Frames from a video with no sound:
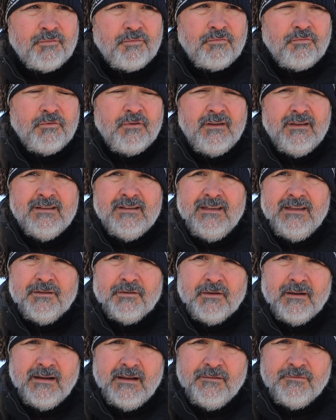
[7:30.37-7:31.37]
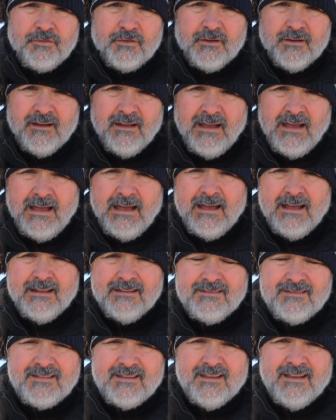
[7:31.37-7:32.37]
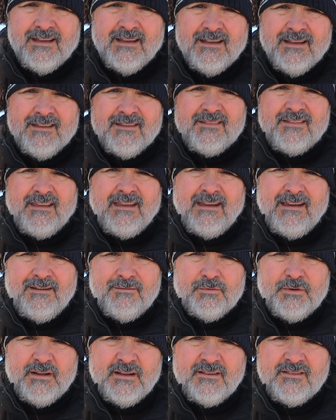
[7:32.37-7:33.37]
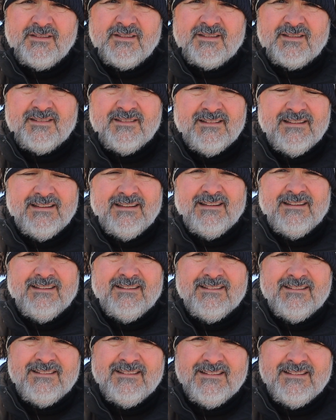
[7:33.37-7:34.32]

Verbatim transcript: really ready for a hot uh, sandwich, uh,